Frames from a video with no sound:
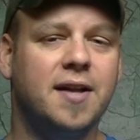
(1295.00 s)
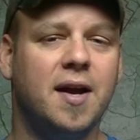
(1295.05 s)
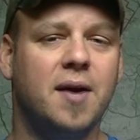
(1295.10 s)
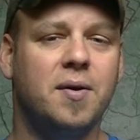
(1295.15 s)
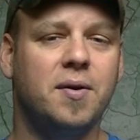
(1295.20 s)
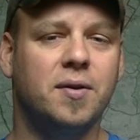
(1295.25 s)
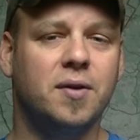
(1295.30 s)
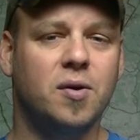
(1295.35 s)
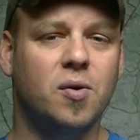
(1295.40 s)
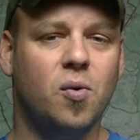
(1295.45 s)
down
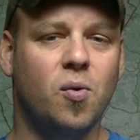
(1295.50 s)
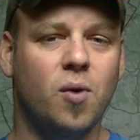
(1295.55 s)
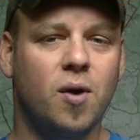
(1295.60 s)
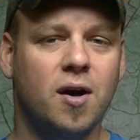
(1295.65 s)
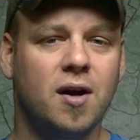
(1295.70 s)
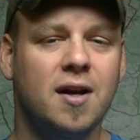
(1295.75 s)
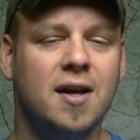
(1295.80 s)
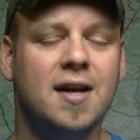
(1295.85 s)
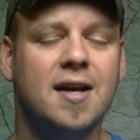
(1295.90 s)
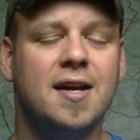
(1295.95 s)
in the
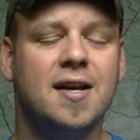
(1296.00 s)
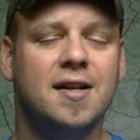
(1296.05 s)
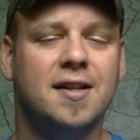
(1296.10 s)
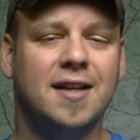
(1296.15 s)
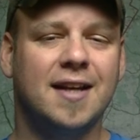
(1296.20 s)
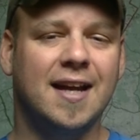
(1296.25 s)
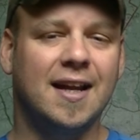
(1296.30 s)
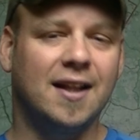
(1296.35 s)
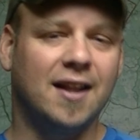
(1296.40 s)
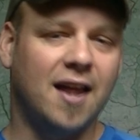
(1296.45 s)
corner
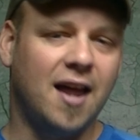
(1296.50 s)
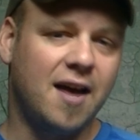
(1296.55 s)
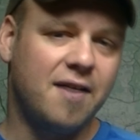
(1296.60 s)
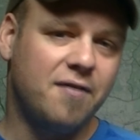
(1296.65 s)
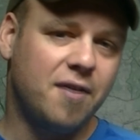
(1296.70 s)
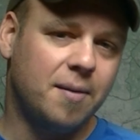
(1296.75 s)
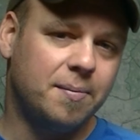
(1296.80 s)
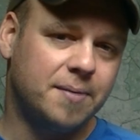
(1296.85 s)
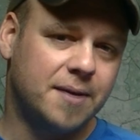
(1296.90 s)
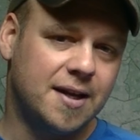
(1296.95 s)
to get live
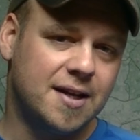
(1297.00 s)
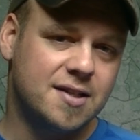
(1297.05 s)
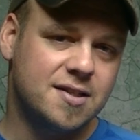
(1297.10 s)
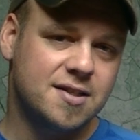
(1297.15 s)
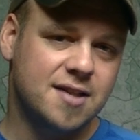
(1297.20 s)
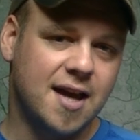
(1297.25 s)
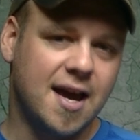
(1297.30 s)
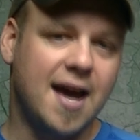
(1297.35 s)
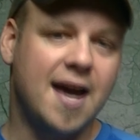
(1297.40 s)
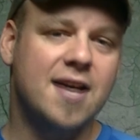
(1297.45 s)

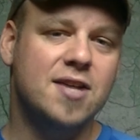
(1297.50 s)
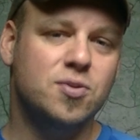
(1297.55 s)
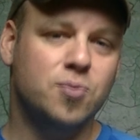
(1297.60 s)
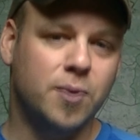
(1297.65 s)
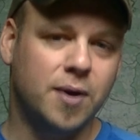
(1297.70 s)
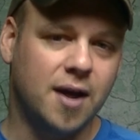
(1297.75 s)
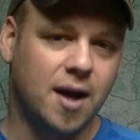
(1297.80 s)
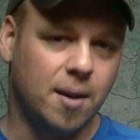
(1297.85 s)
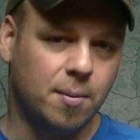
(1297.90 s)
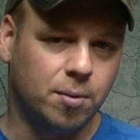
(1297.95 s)
updates as
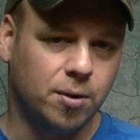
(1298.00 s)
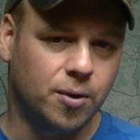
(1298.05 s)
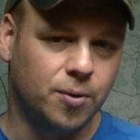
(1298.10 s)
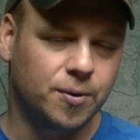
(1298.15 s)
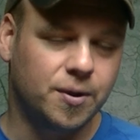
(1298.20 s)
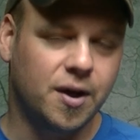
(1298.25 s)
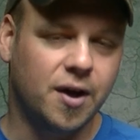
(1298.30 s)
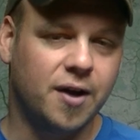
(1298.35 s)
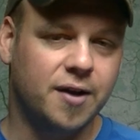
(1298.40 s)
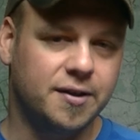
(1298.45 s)
we upload
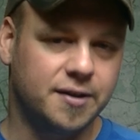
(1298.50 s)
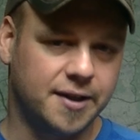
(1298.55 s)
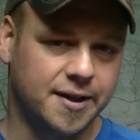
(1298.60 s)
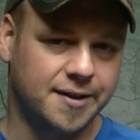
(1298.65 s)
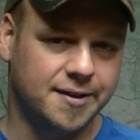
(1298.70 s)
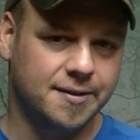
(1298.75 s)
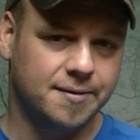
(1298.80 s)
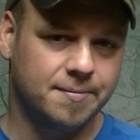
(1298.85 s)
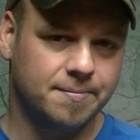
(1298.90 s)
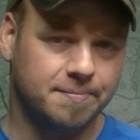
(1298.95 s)
content.
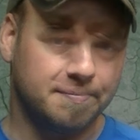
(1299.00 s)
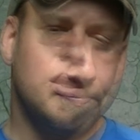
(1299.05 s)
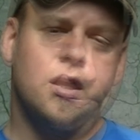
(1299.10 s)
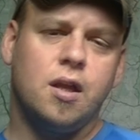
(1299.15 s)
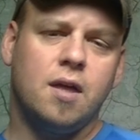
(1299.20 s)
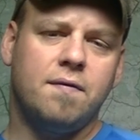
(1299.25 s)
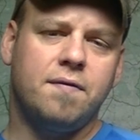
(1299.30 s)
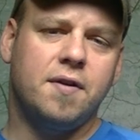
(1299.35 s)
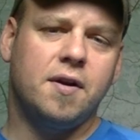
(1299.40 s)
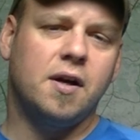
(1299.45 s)

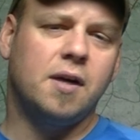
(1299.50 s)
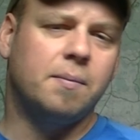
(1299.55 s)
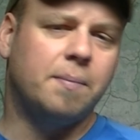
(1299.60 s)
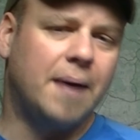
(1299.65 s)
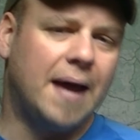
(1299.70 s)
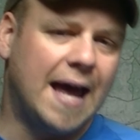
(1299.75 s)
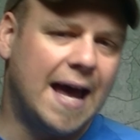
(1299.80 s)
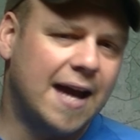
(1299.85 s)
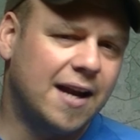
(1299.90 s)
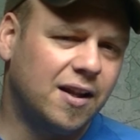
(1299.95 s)
If there are
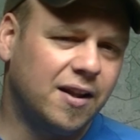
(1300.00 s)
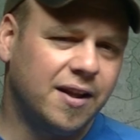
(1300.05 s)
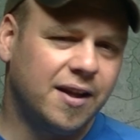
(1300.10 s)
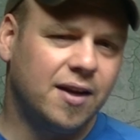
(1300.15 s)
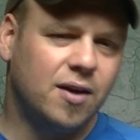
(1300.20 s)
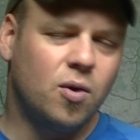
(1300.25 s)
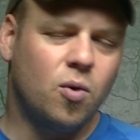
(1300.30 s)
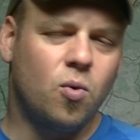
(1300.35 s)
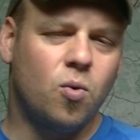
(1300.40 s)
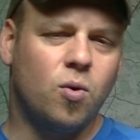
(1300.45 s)

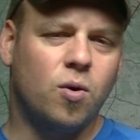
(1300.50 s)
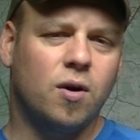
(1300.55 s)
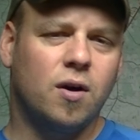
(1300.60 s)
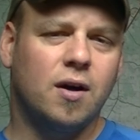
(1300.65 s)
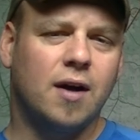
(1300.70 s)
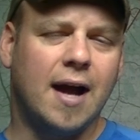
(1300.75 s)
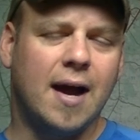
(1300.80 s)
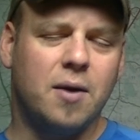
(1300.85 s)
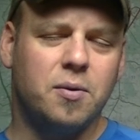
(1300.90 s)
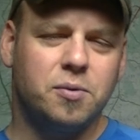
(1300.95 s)
paddling
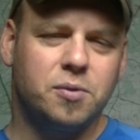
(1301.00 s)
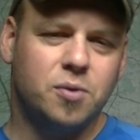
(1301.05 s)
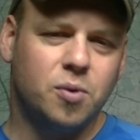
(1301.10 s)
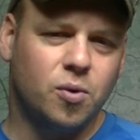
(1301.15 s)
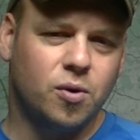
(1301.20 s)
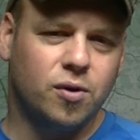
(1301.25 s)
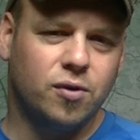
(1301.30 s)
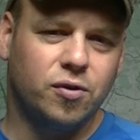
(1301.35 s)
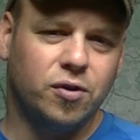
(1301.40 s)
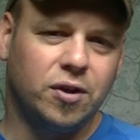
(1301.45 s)
or
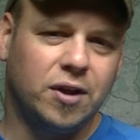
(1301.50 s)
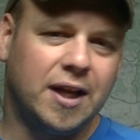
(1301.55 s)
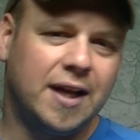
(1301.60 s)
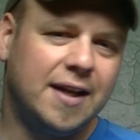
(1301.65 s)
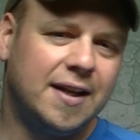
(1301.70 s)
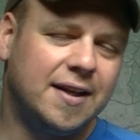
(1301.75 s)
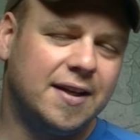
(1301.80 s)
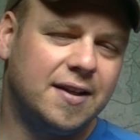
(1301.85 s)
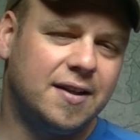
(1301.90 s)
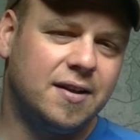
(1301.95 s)
outdoor
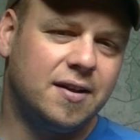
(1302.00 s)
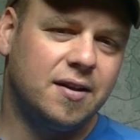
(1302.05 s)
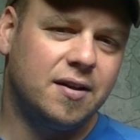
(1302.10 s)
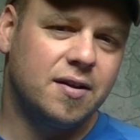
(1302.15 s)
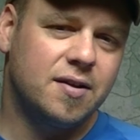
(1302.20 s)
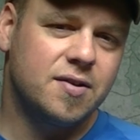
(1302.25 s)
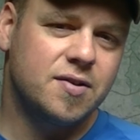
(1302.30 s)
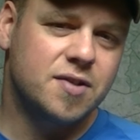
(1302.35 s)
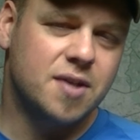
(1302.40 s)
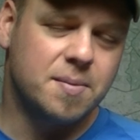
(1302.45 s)
related
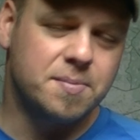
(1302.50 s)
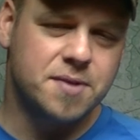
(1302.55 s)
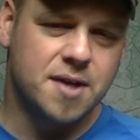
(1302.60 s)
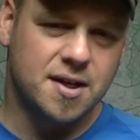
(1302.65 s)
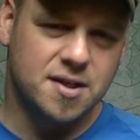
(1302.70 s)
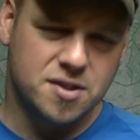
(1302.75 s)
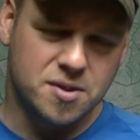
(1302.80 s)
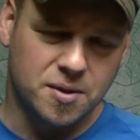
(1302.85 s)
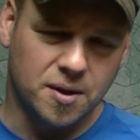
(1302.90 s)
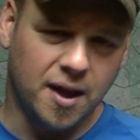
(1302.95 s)

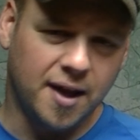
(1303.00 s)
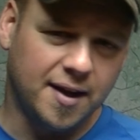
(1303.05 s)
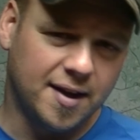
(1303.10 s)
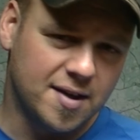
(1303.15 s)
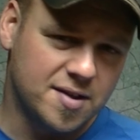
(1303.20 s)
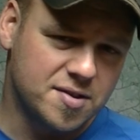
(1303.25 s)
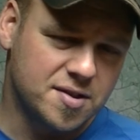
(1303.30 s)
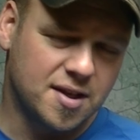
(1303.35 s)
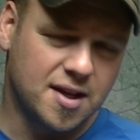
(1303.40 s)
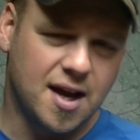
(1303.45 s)
subjects you'd like
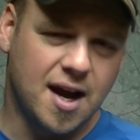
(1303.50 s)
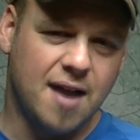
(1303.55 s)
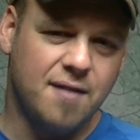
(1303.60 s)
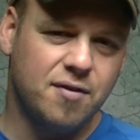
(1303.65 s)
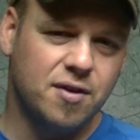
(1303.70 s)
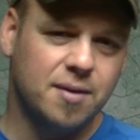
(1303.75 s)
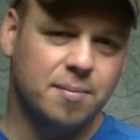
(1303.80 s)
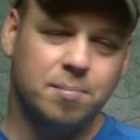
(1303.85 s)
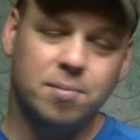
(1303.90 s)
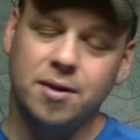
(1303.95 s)
us to
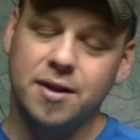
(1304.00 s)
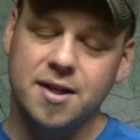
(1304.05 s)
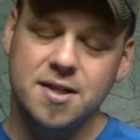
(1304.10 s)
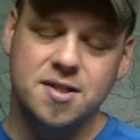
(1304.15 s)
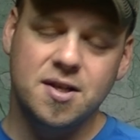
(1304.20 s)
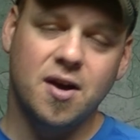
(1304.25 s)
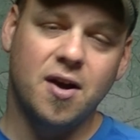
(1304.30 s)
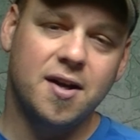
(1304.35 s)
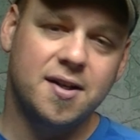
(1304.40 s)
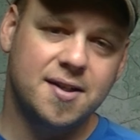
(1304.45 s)
cover, please
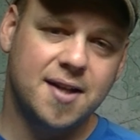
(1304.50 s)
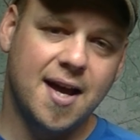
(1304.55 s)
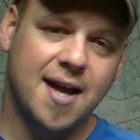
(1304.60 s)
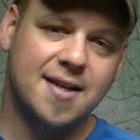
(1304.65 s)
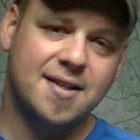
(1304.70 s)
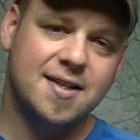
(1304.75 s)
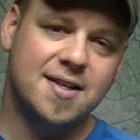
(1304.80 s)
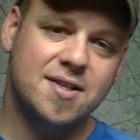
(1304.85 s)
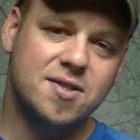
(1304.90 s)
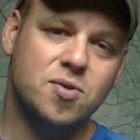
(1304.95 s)

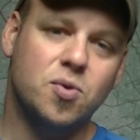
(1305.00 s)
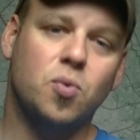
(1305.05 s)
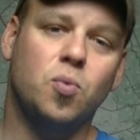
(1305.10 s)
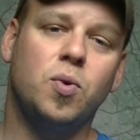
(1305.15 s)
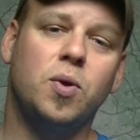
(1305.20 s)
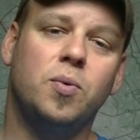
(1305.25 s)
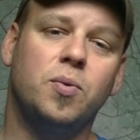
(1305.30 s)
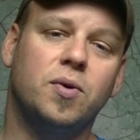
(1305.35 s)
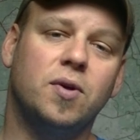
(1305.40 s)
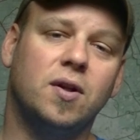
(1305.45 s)
contact us.
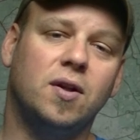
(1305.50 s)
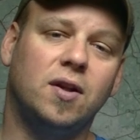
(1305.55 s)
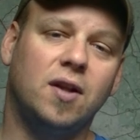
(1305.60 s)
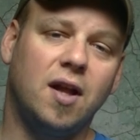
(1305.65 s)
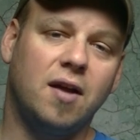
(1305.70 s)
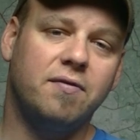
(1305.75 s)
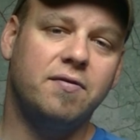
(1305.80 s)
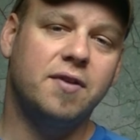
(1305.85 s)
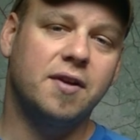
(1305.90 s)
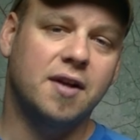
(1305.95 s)
We would
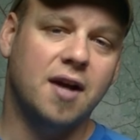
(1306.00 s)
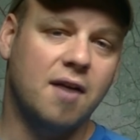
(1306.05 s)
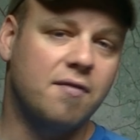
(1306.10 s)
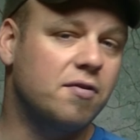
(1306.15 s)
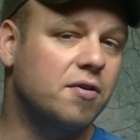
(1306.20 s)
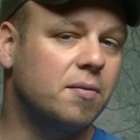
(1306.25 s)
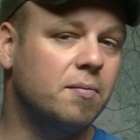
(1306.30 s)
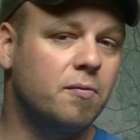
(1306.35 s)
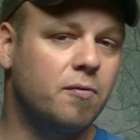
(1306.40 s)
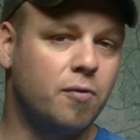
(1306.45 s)
love to cover
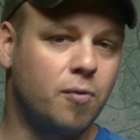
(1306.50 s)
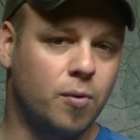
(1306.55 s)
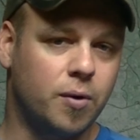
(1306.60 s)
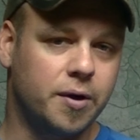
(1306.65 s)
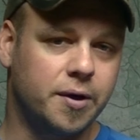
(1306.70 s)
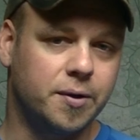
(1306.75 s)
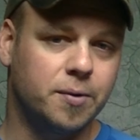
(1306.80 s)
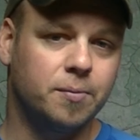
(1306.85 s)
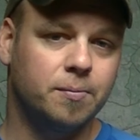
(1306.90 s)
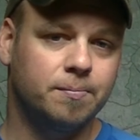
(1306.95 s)
them for
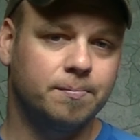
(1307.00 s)
you.